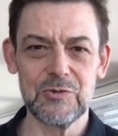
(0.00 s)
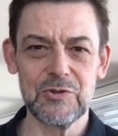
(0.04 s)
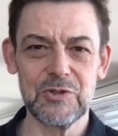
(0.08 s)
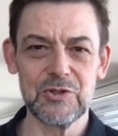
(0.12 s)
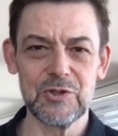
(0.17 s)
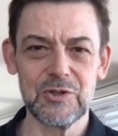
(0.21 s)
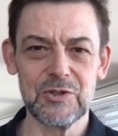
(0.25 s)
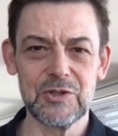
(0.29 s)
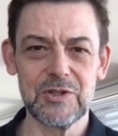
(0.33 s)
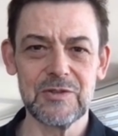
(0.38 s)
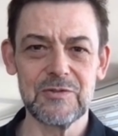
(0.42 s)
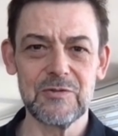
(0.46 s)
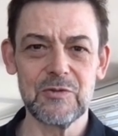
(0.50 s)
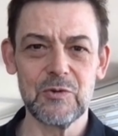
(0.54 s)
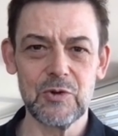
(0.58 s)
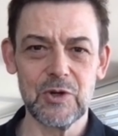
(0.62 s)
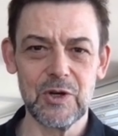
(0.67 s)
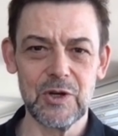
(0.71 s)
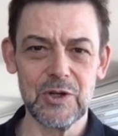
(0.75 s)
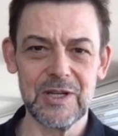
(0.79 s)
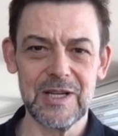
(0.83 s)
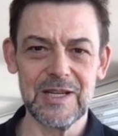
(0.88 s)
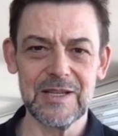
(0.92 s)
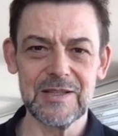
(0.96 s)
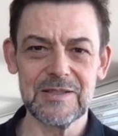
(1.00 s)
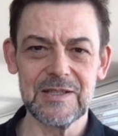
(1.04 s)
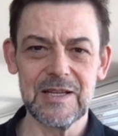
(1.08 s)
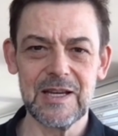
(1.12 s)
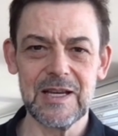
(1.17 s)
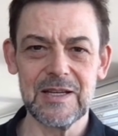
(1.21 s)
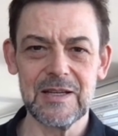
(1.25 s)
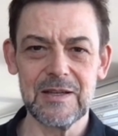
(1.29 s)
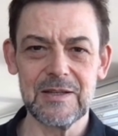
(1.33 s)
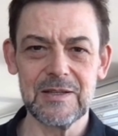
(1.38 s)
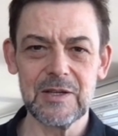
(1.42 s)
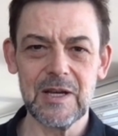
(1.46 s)
circuit for our
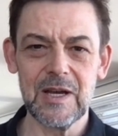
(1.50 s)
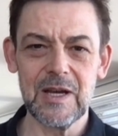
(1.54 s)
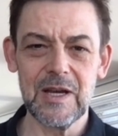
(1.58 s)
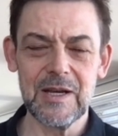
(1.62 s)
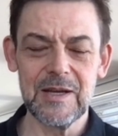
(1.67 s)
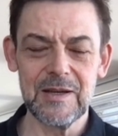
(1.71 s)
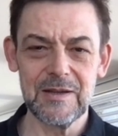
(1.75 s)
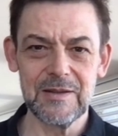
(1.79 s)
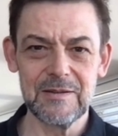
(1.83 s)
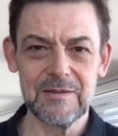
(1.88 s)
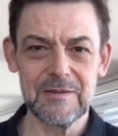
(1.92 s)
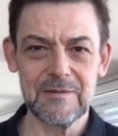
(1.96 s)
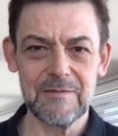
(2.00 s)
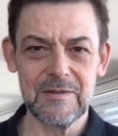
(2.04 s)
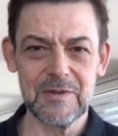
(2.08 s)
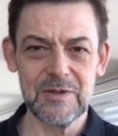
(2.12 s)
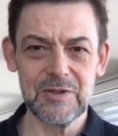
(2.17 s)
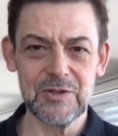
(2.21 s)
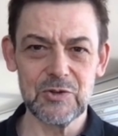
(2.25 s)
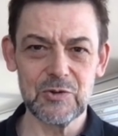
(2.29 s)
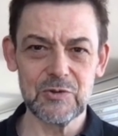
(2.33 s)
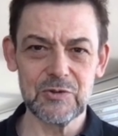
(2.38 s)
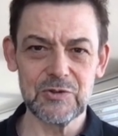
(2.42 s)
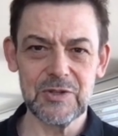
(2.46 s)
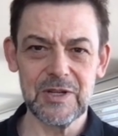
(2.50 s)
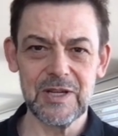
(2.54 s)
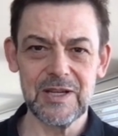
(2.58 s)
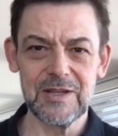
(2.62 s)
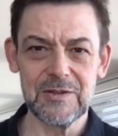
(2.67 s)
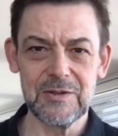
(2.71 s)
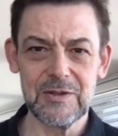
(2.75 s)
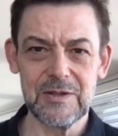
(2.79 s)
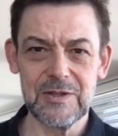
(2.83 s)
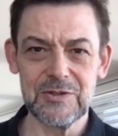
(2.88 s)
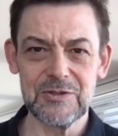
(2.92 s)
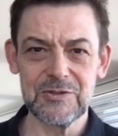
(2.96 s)
8-sided die. It looks
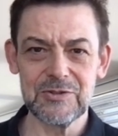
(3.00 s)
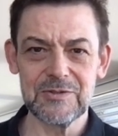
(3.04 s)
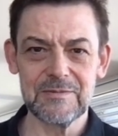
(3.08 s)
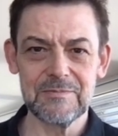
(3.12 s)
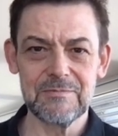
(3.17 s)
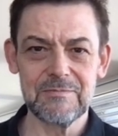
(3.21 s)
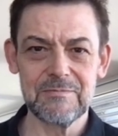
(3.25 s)
like this.